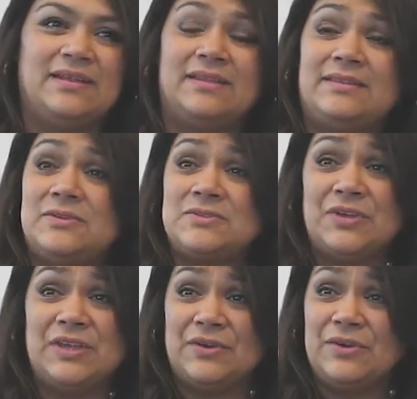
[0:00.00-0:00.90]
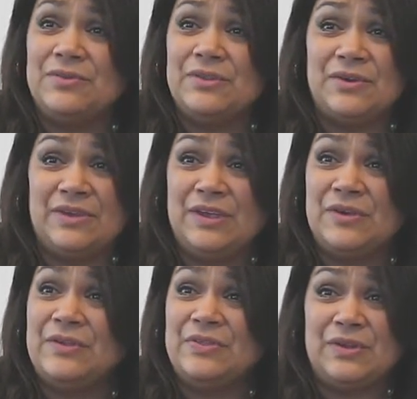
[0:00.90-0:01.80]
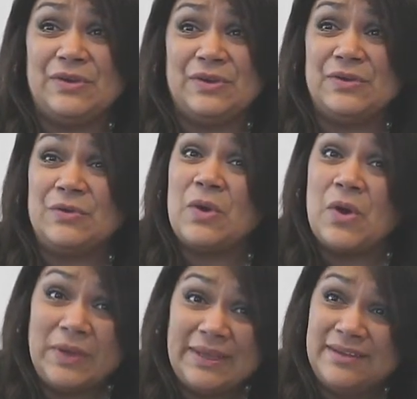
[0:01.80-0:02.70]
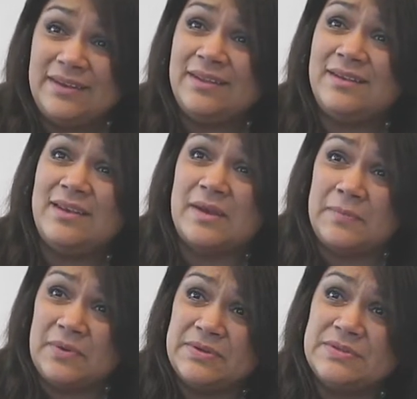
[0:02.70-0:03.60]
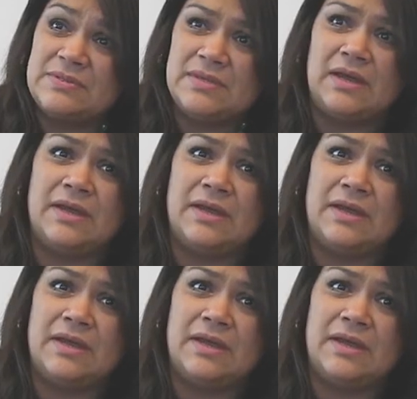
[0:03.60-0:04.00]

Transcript: Latinos are here, they're here, and they're growing in numbers.